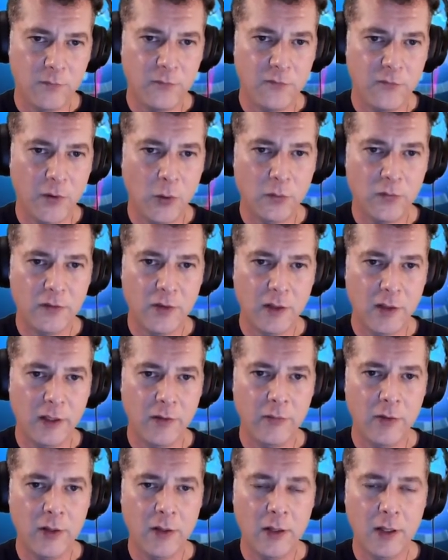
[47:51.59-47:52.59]
folks that live
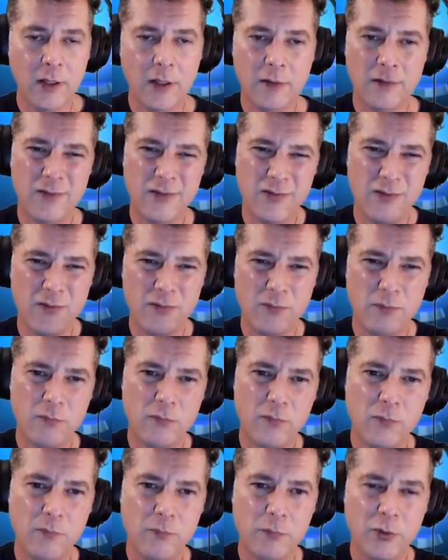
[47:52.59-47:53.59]
in
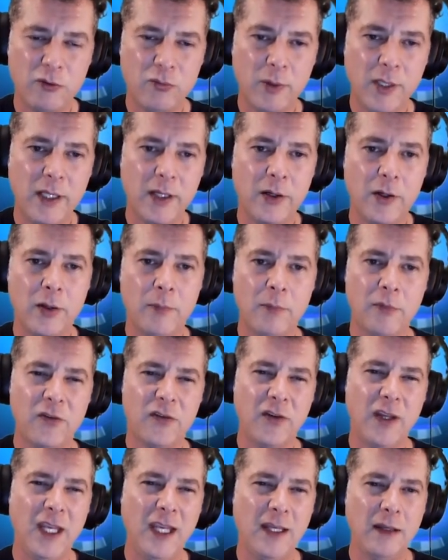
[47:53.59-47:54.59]
between here and
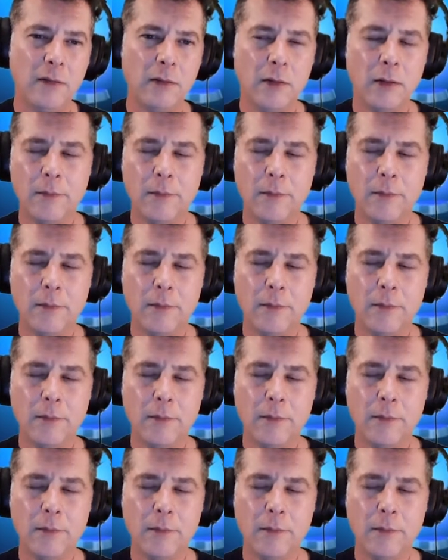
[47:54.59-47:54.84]
Mesquite,